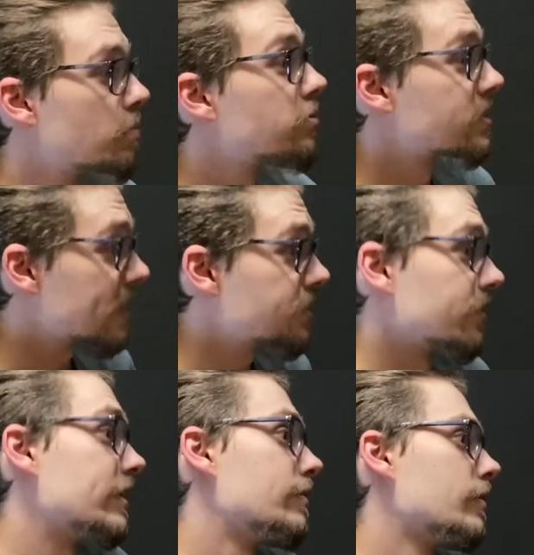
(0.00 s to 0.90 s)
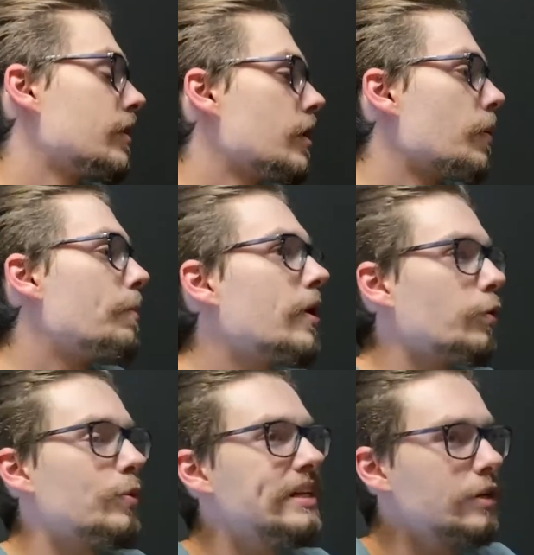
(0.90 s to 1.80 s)
Precisely. But
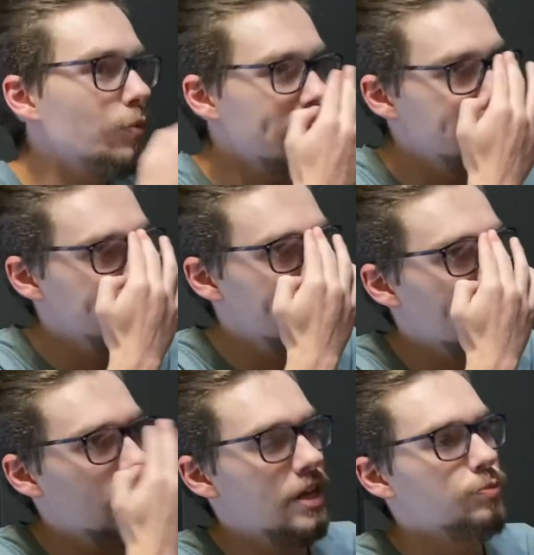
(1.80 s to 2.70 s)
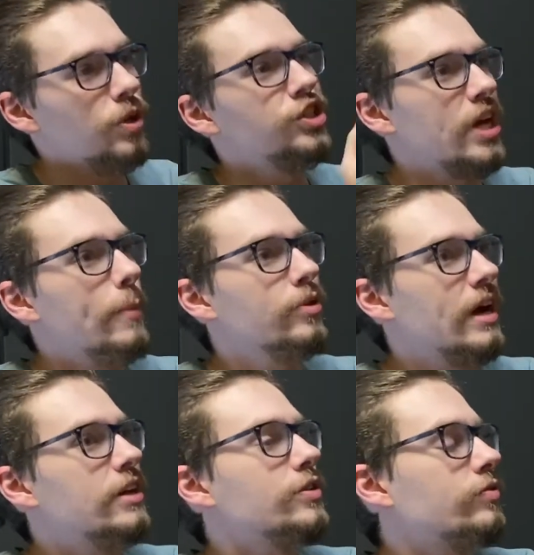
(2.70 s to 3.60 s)
we need a way to get as much Ember
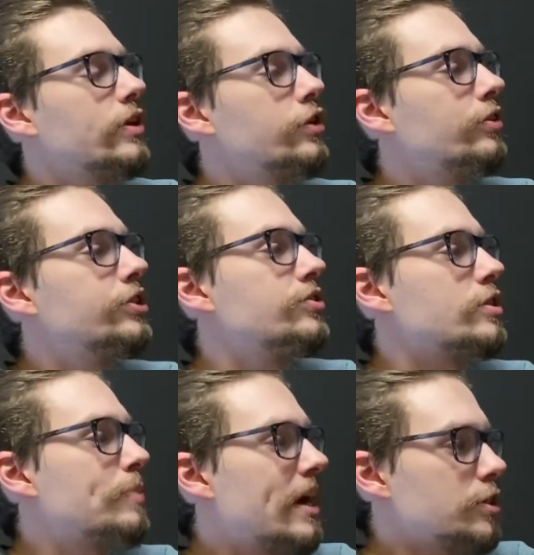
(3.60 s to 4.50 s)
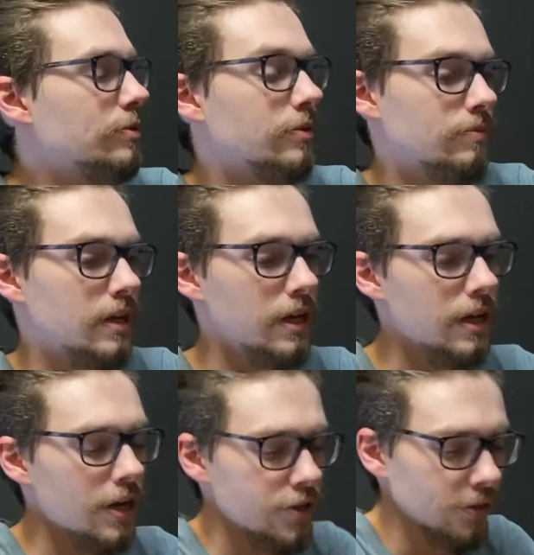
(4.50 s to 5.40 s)
onto friendly creatures as possible.
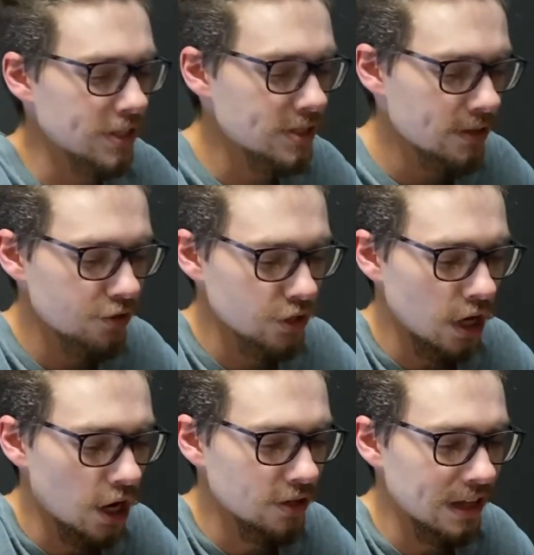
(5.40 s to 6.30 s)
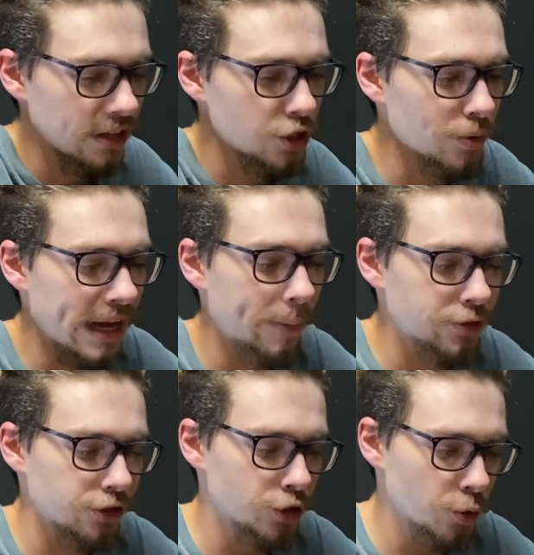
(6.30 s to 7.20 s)
So let's say there's a card that lets you
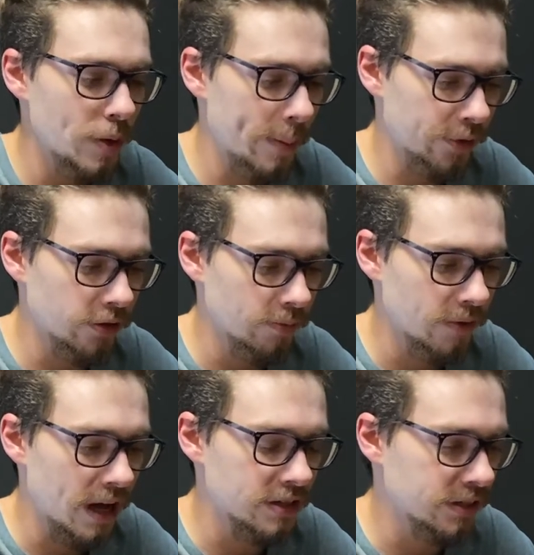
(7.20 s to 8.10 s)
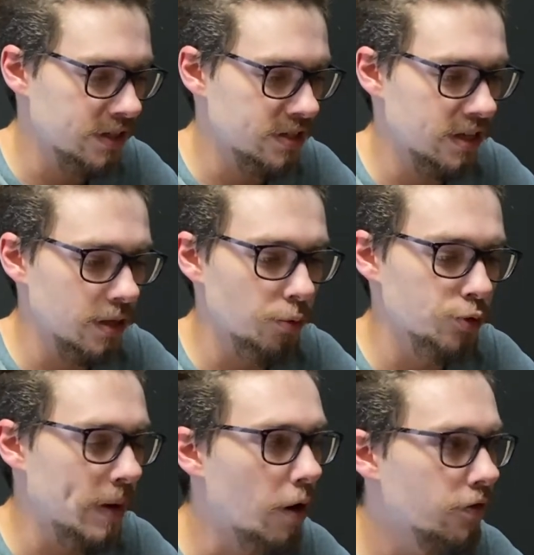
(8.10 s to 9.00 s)
capture 2 Ember onto, let's say, the most
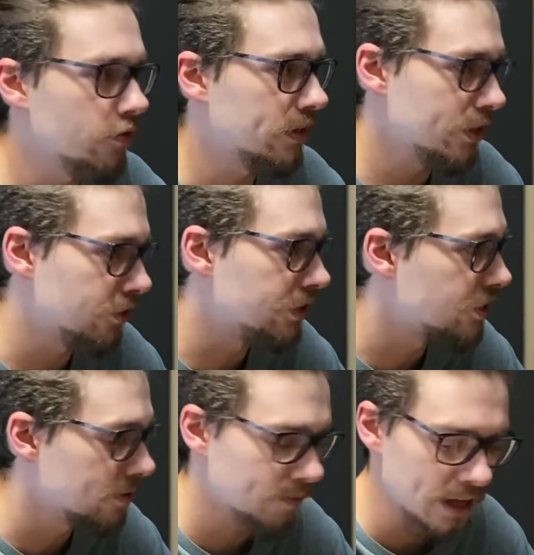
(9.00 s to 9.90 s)
powerful friendly creature,